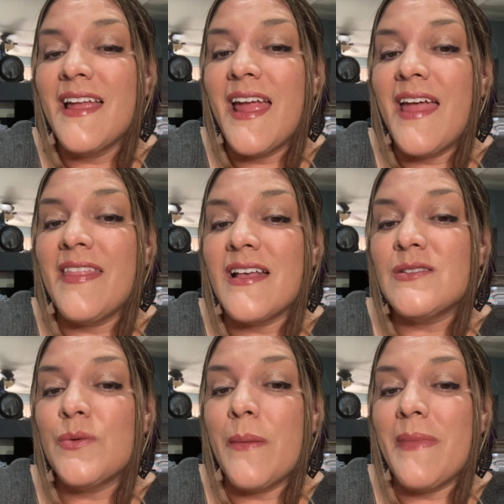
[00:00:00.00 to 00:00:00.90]
and
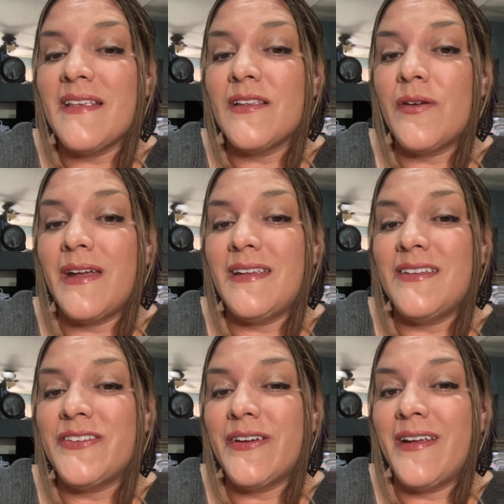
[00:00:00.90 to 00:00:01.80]
that's what makes a great
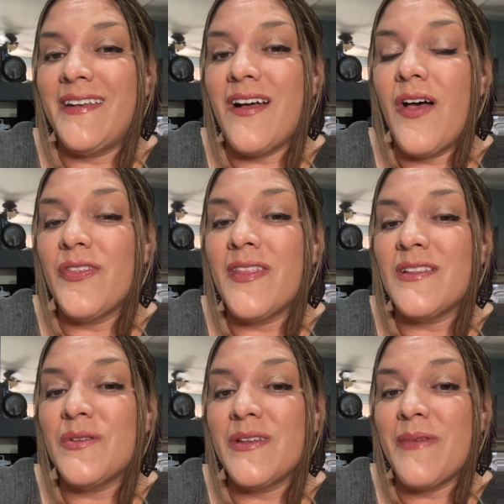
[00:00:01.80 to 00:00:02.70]
teacher, and also
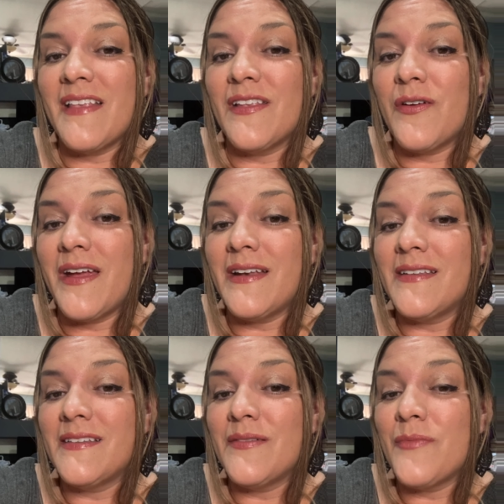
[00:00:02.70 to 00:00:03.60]
that's what makes a great
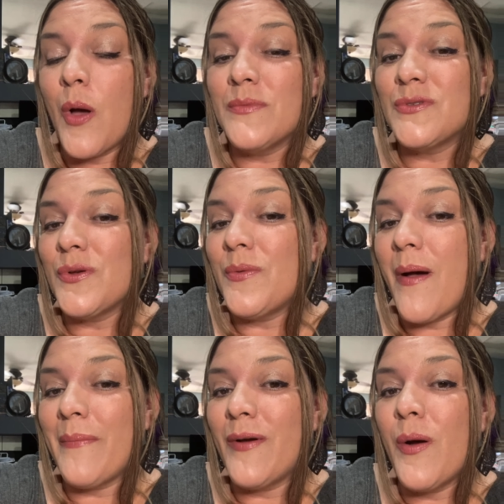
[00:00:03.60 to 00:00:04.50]
homeschool
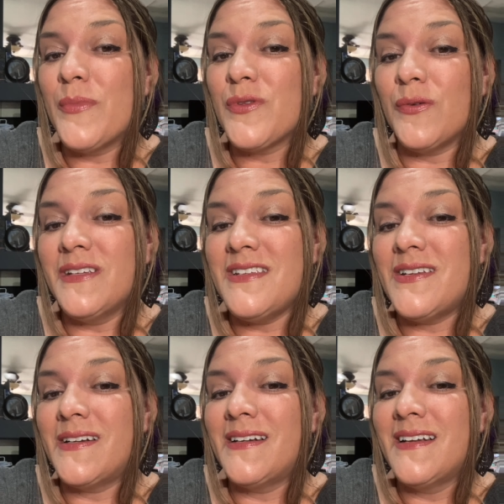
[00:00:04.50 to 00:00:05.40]
mom, homeschool
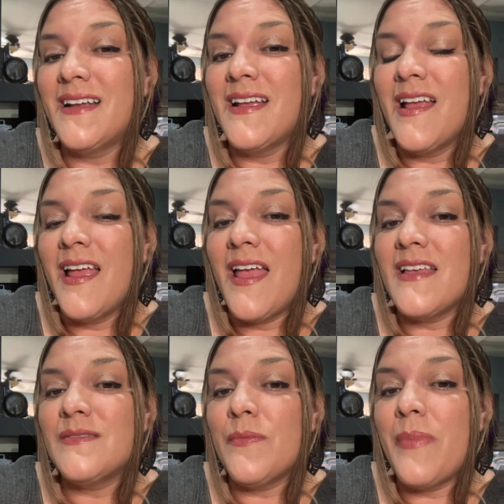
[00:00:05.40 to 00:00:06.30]
teacher,
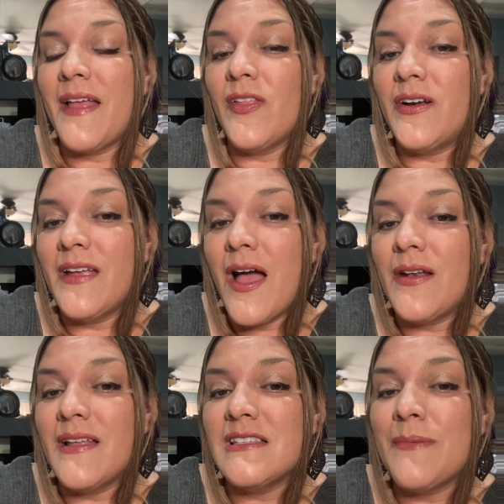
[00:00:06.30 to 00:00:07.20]
is by learning how to
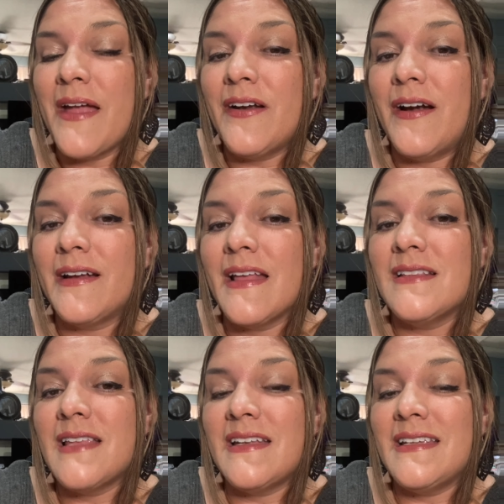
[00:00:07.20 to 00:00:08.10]
inspire our kids
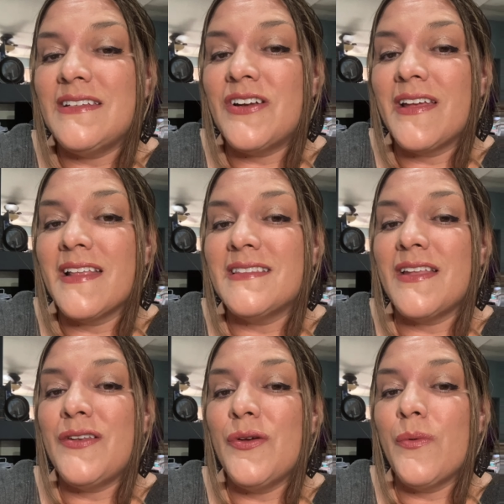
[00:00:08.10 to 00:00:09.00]
and teach our kids
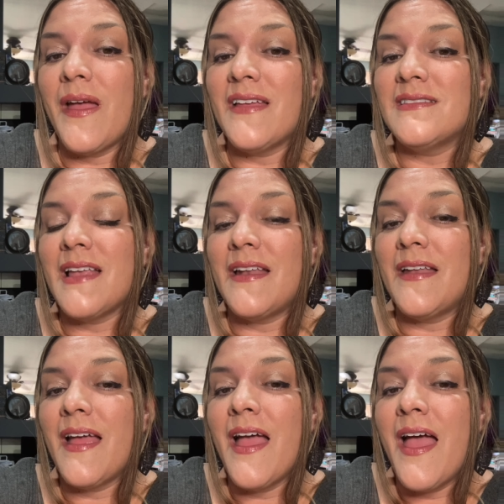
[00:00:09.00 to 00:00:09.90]
in new ways and
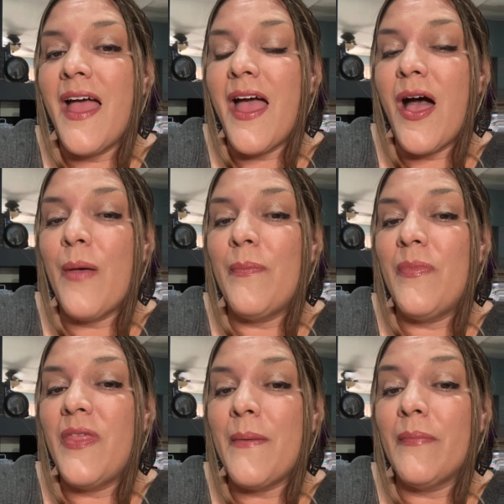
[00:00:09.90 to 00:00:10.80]
help
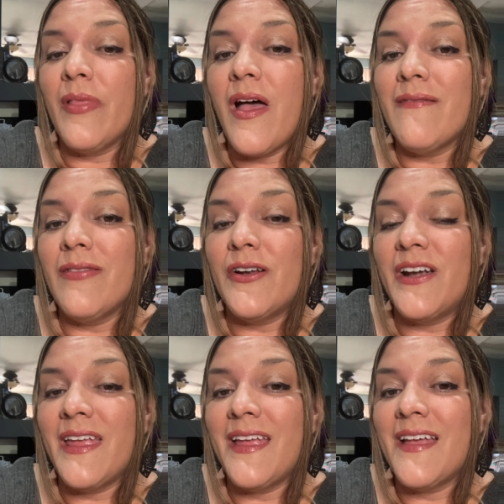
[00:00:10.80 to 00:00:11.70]
them love
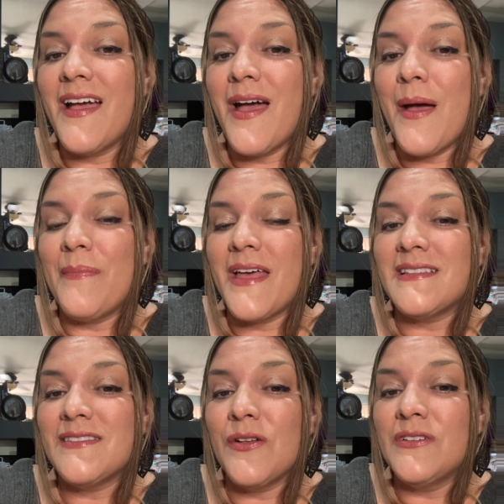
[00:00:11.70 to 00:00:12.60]
learning. That's
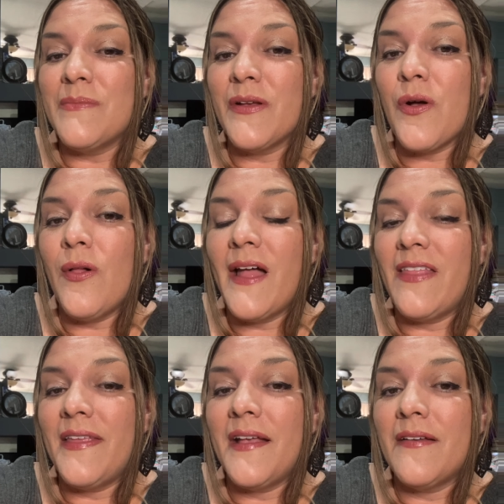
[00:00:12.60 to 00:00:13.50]
the ultimate goal, I
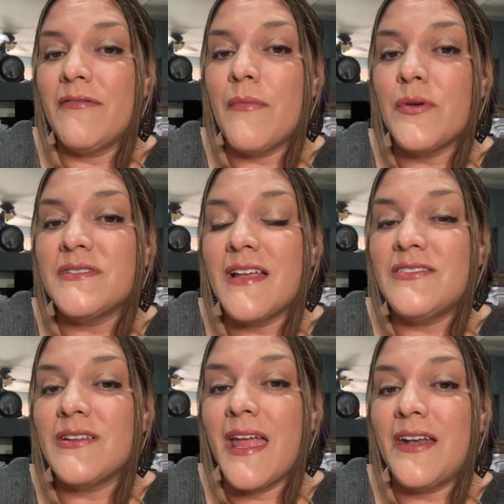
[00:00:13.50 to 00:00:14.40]
think, of most
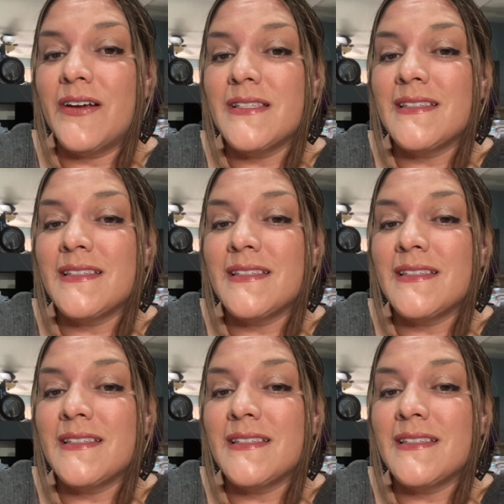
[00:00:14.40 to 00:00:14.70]
educators